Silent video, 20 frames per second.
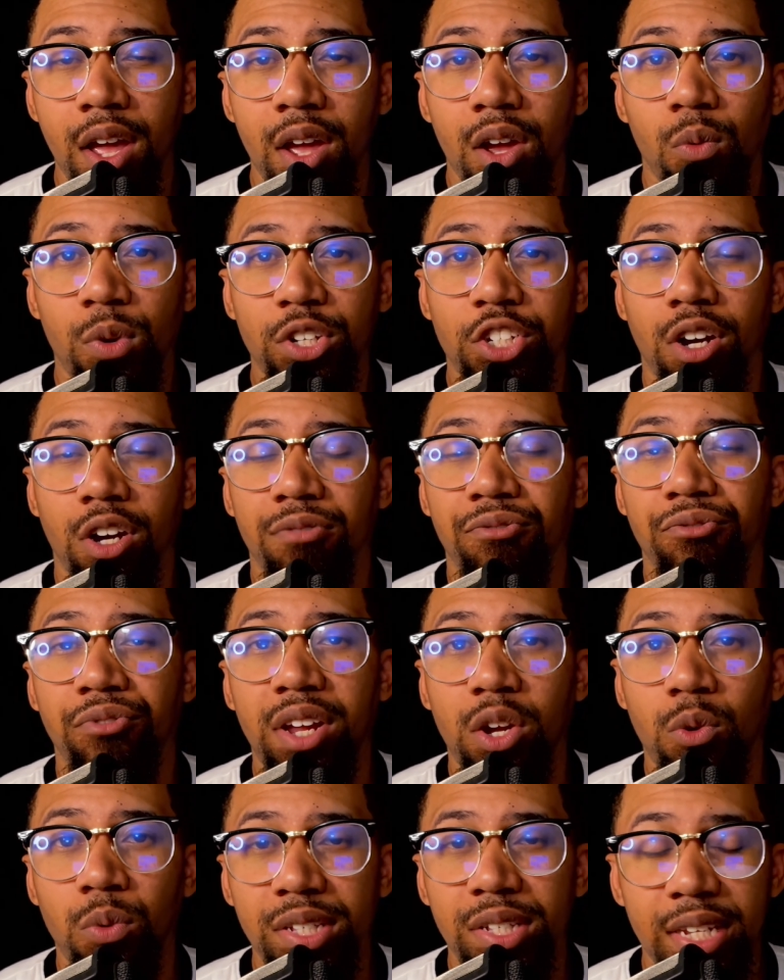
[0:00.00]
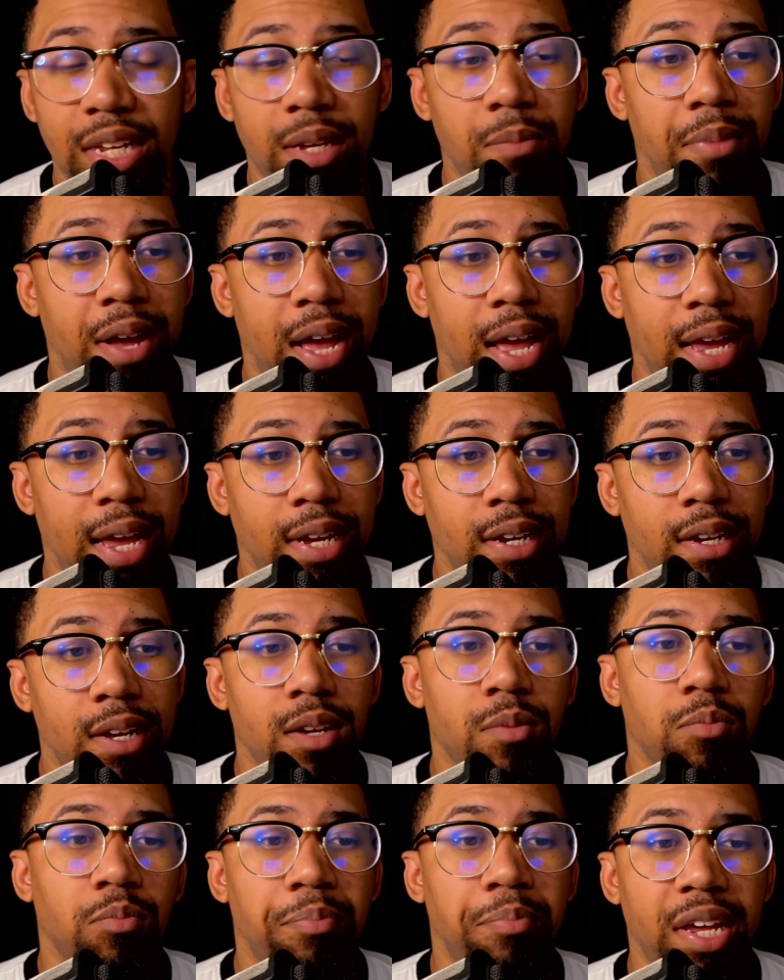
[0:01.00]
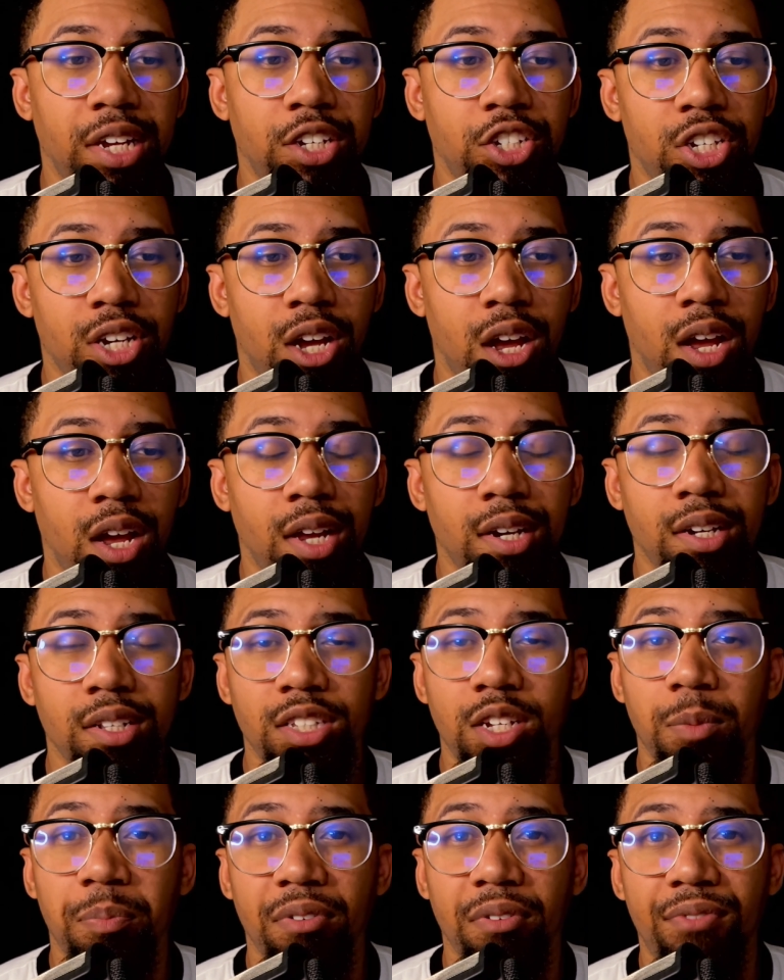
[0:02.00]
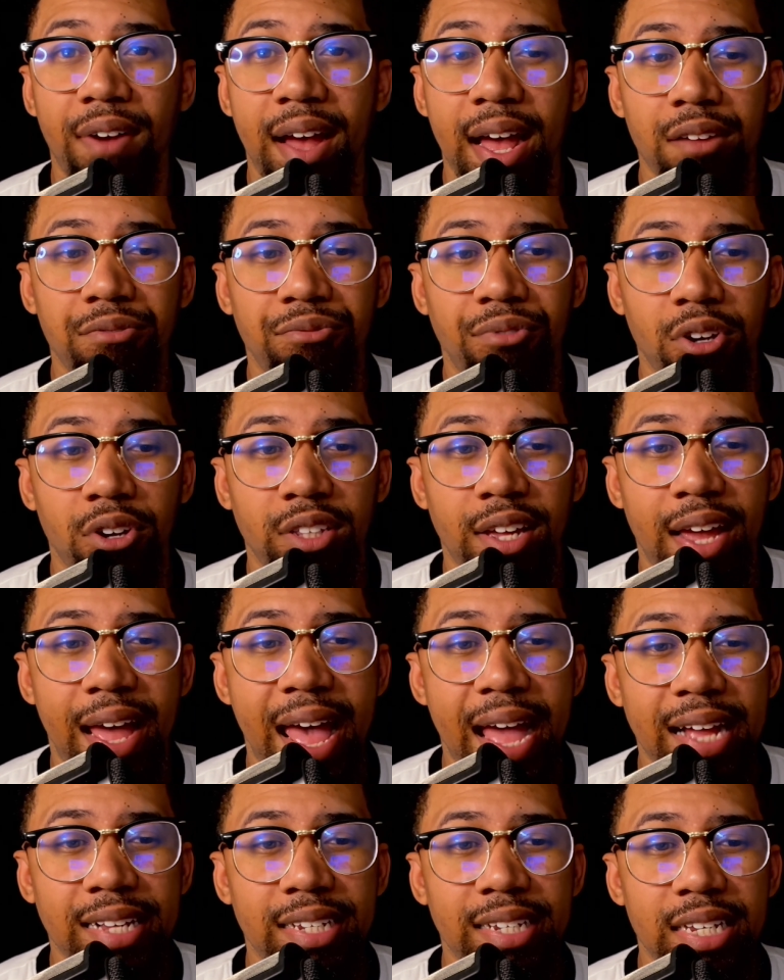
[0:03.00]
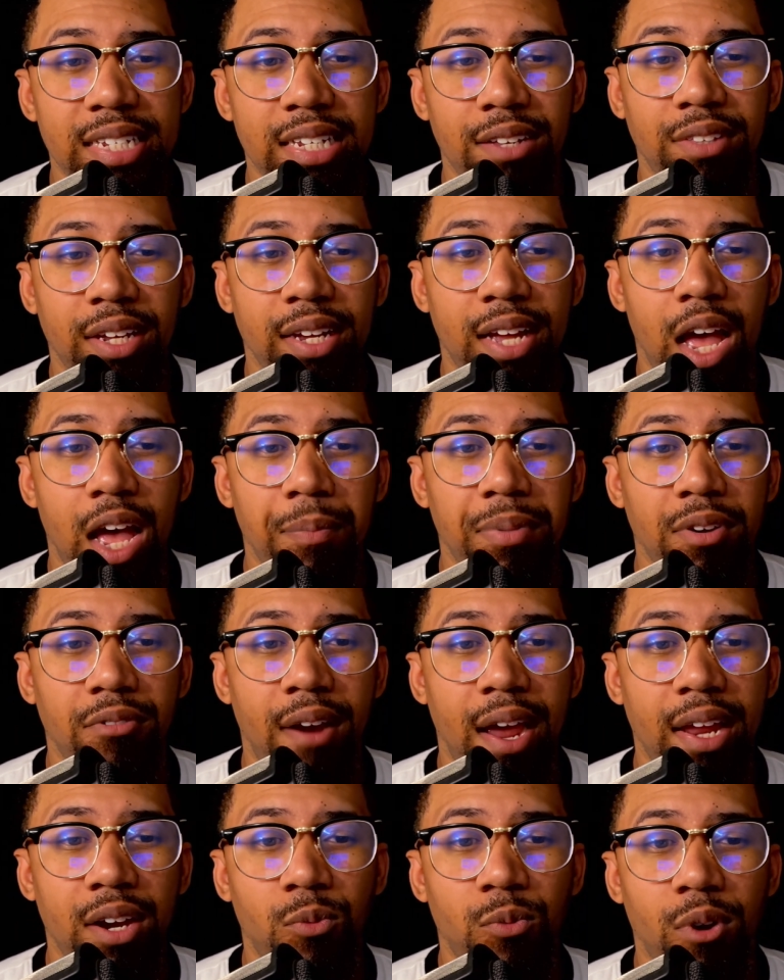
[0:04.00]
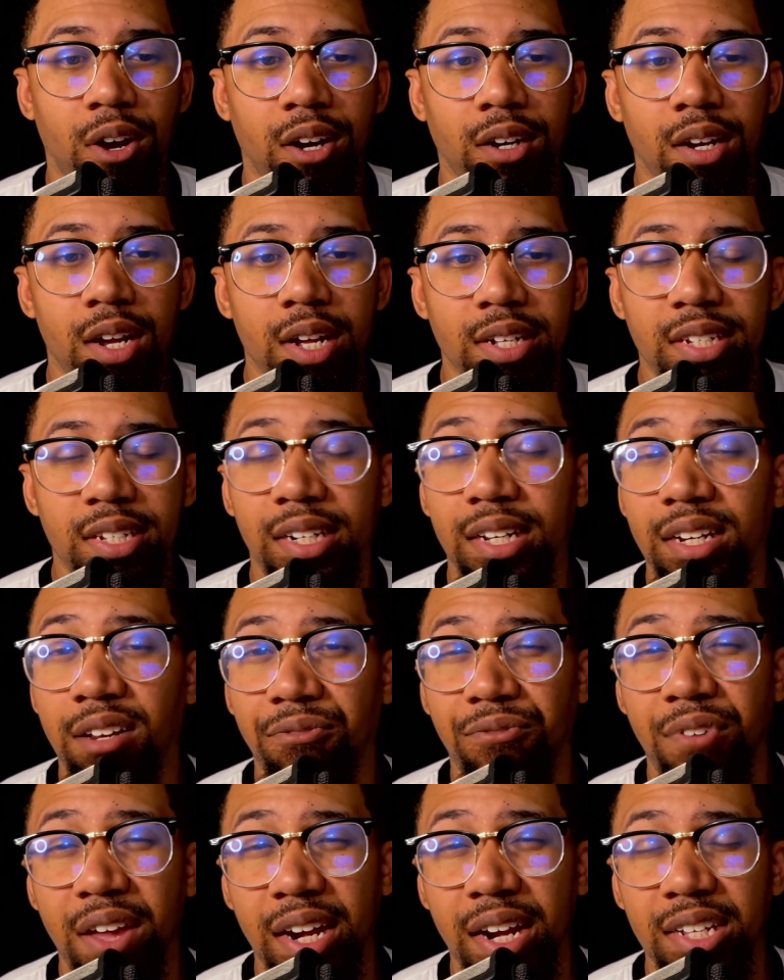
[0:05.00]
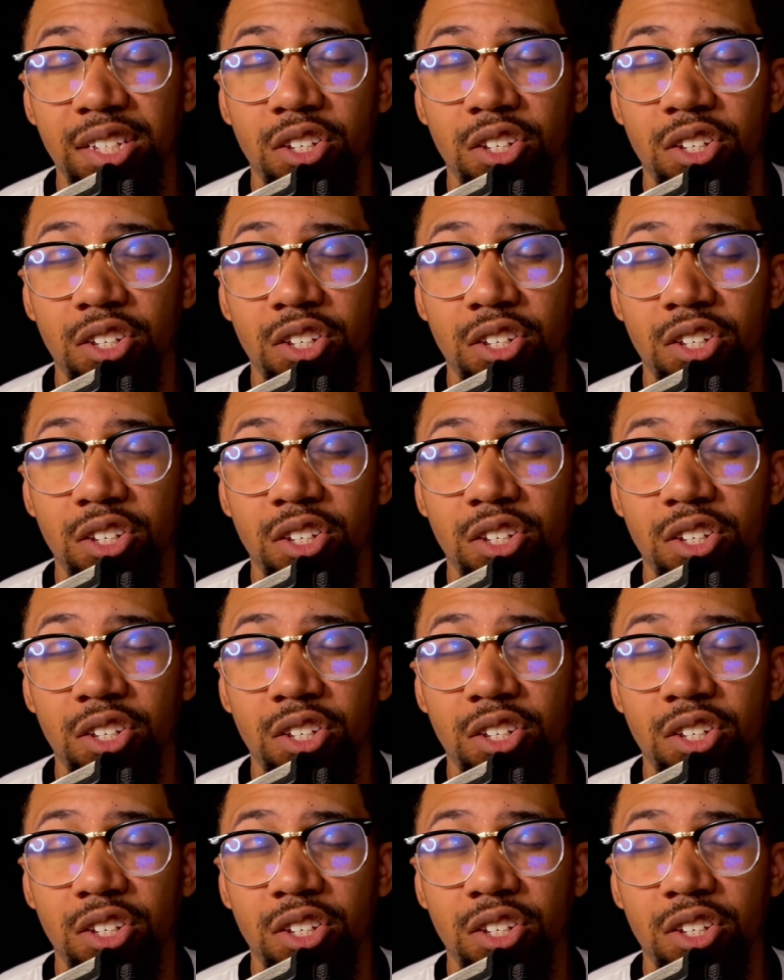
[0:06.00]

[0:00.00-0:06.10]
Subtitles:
which are frequented by Big Sean, to provide further access of the copyrighted work to the defendant.